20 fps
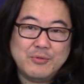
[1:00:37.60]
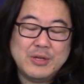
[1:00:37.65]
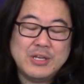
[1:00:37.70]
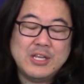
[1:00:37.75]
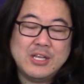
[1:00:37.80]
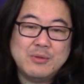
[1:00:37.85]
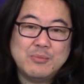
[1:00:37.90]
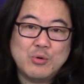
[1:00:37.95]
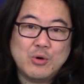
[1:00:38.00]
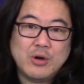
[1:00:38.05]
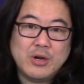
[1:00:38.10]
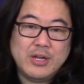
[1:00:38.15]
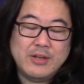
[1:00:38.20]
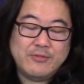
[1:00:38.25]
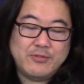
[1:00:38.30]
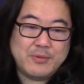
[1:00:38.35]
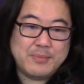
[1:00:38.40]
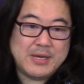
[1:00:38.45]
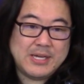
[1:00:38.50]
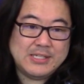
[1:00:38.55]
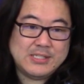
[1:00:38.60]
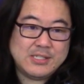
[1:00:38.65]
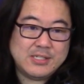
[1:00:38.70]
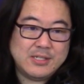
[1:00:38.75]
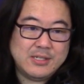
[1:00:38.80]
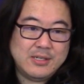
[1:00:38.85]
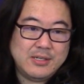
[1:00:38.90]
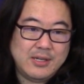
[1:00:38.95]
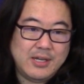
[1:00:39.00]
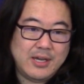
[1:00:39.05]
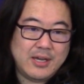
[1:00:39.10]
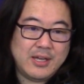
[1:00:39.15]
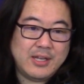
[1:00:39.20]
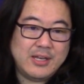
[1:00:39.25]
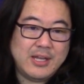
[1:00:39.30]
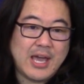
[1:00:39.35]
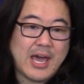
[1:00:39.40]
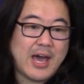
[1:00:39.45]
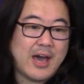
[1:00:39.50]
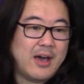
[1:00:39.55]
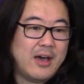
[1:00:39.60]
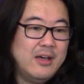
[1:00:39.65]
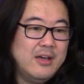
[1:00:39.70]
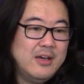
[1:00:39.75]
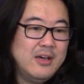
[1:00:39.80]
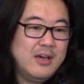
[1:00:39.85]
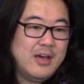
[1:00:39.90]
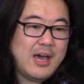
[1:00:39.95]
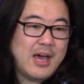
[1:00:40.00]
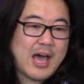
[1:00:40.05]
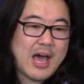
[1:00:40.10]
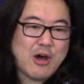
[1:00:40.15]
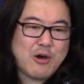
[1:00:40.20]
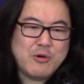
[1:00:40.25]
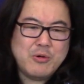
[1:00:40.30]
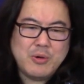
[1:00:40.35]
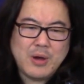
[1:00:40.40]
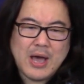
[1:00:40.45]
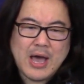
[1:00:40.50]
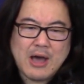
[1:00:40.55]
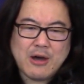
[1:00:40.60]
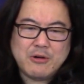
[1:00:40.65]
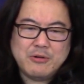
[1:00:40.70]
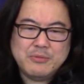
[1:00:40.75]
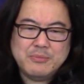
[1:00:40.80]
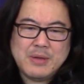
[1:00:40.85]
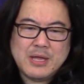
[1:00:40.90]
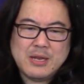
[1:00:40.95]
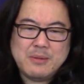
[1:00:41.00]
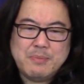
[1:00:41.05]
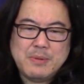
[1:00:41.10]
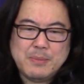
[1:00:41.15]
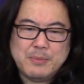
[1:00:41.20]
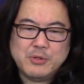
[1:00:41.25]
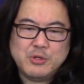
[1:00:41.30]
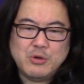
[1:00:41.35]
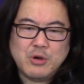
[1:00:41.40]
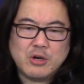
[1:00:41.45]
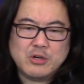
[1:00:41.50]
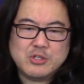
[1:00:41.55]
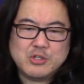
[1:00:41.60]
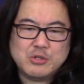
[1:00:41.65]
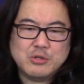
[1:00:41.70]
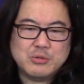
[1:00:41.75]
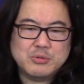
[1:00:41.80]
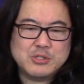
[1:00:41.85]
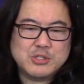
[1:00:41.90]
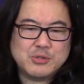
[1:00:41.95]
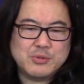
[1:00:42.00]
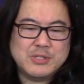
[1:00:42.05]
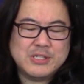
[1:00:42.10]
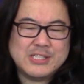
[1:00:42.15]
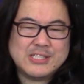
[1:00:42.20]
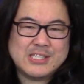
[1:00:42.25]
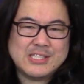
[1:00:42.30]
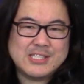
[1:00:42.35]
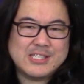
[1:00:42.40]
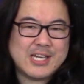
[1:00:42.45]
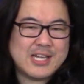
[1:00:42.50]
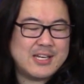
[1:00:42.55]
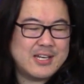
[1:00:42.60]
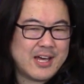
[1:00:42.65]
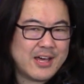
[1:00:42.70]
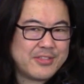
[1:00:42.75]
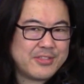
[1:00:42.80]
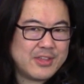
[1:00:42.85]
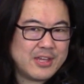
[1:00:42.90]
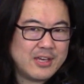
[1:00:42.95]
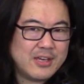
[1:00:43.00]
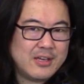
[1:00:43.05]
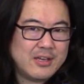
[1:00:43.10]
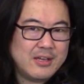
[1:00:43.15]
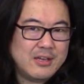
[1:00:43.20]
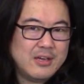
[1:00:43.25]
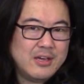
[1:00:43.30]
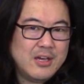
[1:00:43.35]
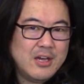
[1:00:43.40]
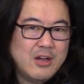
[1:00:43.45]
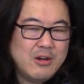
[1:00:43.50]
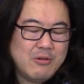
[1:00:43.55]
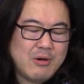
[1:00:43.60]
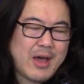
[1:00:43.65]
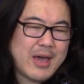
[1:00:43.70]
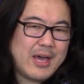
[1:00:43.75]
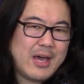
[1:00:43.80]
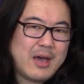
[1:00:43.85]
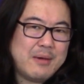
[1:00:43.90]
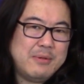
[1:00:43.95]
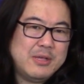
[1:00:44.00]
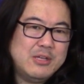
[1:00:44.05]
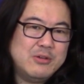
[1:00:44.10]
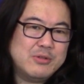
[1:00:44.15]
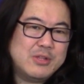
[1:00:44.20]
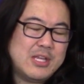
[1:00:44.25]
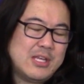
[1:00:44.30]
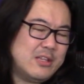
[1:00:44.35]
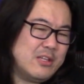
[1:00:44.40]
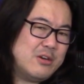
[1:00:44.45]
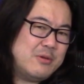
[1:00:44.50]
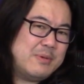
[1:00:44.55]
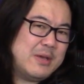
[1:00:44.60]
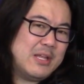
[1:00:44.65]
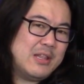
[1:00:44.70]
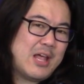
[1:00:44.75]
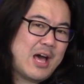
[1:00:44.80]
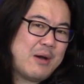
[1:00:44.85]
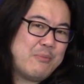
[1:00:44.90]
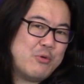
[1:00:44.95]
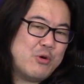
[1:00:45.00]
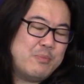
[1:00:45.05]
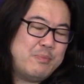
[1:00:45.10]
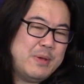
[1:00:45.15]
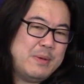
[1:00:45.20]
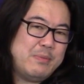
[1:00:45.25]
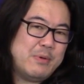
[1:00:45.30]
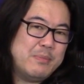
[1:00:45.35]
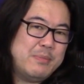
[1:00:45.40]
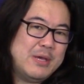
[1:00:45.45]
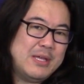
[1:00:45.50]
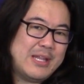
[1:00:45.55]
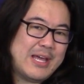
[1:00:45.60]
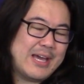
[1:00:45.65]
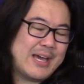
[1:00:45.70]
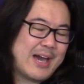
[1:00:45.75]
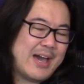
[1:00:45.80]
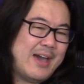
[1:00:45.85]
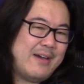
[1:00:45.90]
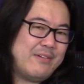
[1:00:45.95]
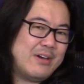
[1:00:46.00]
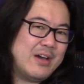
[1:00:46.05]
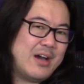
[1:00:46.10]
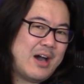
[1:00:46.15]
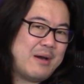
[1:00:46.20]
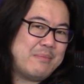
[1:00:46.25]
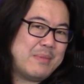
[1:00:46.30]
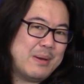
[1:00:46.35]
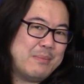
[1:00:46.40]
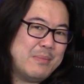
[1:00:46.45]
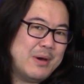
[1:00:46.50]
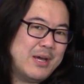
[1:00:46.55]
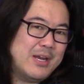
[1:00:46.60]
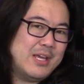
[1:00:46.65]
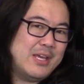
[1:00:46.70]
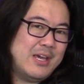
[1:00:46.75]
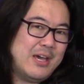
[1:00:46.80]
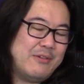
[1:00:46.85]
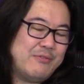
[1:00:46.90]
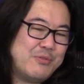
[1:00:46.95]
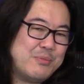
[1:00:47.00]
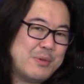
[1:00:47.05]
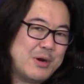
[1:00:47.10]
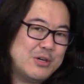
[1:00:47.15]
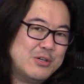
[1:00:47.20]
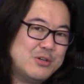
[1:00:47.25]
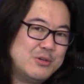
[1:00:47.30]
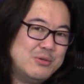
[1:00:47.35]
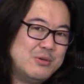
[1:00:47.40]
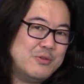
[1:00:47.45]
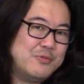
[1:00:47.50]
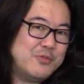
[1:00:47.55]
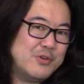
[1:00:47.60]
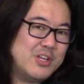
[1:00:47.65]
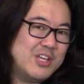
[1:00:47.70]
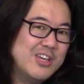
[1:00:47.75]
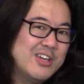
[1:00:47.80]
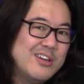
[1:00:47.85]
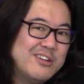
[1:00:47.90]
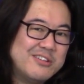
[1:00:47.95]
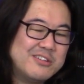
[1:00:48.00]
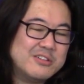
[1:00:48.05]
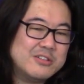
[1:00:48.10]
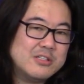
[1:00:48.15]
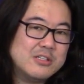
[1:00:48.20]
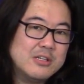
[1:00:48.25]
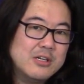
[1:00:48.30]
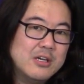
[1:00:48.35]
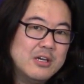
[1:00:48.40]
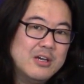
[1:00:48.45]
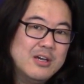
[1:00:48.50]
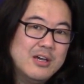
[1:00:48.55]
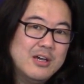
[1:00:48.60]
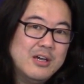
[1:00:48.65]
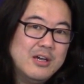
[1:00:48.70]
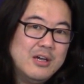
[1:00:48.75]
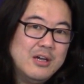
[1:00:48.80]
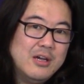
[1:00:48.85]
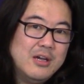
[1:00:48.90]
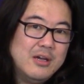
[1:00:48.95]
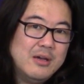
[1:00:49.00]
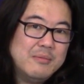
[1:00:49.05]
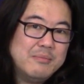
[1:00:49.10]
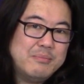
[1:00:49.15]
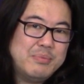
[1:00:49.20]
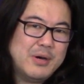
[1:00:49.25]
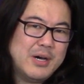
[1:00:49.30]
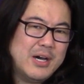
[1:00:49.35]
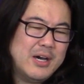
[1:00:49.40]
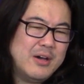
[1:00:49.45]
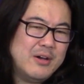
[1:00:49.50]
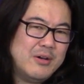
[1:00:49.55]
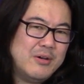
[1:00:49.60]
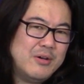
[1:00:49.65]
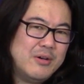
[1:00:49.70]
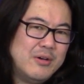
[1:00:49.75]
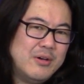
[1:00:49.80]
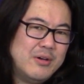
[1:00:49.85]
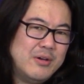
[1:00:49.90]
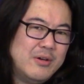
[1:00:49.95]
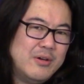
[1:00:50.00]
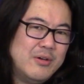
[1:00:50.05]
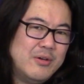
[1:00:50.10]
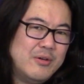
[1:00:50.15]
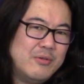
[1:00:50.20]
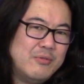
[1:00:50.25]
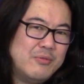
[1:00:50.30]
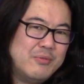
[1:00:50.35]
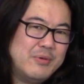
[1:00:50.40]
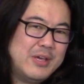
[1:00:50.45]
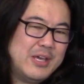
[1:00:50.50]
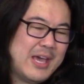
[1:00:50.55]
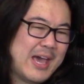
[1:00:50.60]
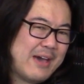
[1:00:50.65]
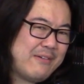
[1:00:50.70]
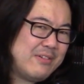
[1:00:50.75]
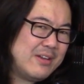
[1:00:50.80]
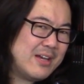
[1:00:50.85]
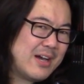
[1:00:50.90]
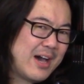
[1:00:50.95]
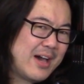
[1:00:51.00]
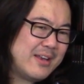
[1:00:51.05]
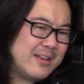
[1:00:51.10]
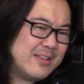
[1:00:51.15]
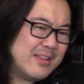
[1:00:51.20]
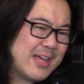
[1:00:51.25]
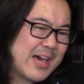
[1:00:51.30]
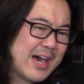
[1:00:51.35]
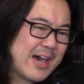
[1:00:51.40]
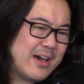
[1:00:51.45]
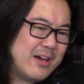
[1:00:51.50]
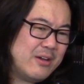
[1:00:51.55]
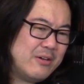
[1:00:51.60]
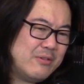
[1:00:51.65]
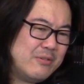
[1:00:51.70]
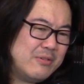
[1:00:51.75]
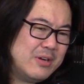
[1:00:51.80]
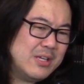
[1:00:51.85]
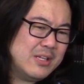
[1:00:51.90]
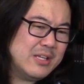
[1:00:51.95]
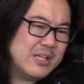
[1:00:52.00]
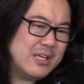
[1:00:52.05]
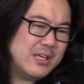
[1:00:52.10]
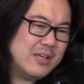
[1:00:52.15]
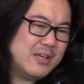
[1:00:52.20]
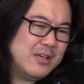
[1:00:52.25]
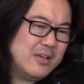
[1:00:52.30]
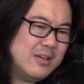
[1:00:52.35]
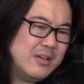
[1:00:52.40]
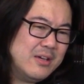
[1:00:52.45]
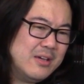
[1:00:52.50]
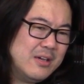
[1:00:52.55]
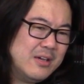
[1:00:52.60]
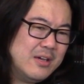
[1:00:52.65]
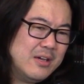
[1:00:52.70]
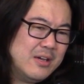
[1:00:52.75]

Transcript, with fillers: we need more information and yeah how how many people knew Arturo was doing this and said nothing? Right. I mean, you'd think there'd be a lot more people being like, I haven't got my money yet from Arturo for years. But we haven't gotten that, really.